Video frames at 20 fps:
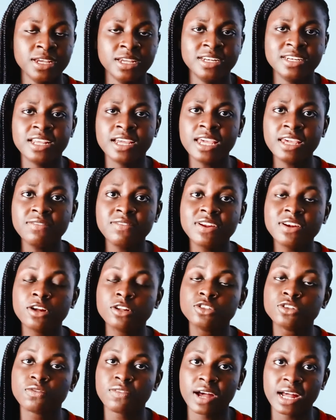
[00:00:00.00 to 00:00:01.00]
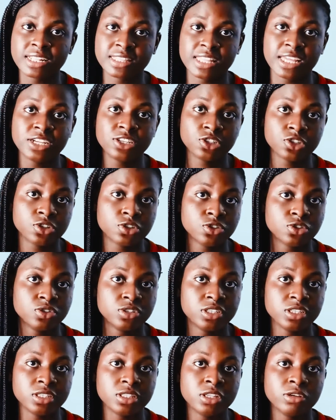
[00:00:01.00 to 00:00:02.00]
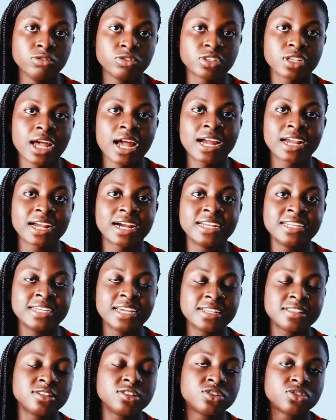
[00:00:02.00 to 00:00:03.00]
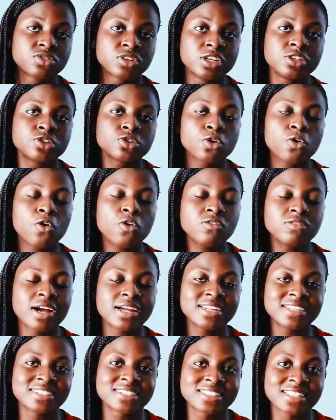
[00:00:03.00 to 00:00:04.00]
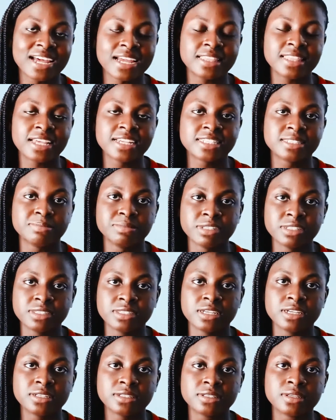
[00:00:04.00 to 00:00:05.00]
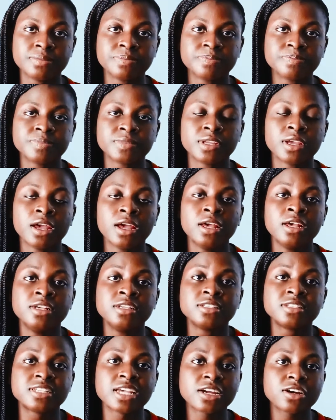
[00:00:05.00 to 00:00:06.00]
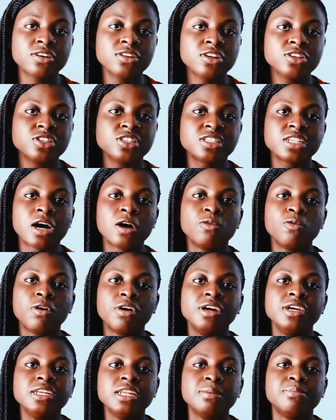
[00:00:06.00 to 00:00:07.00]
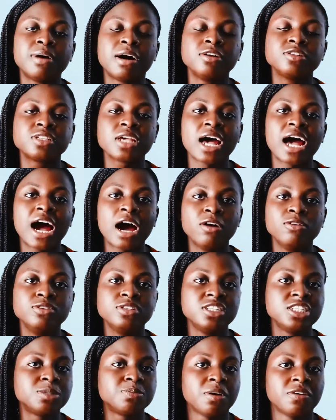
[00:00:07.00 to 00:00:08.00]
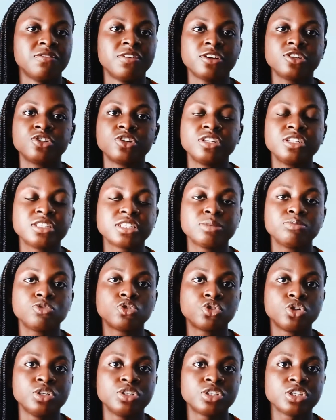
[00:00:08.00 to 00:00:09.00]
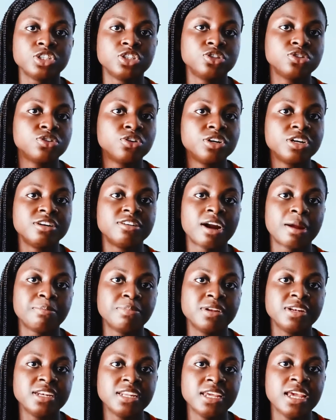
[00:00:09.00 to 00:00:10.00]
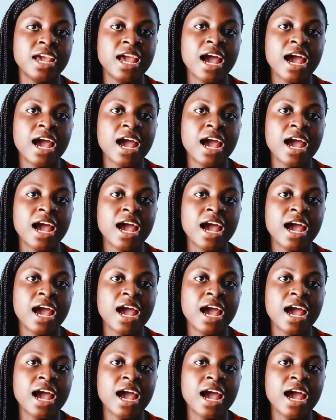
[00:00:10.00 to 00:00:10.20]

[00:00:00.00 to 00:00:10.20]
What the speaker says: They give a lot of attention to details and can get stressed over the slightest mistakes. Psychologists are worried about how this perfectionism trait is growing rapidly